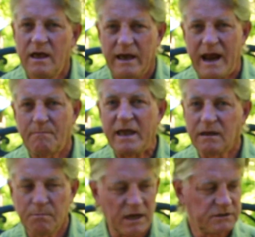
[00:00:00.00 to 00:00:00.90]
and I make
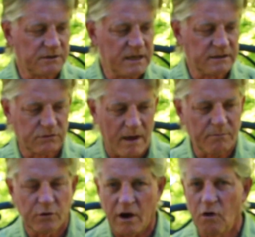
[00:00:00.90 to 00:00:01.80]
a bunch of this, so
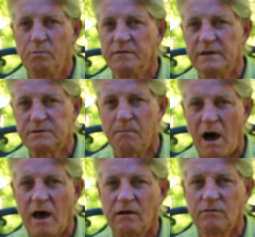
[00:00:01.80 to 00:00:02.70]
I'm going to open this
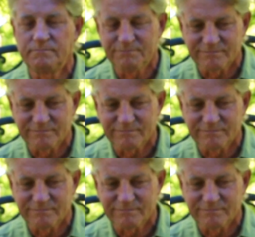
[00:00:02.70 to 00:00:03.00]
bottle.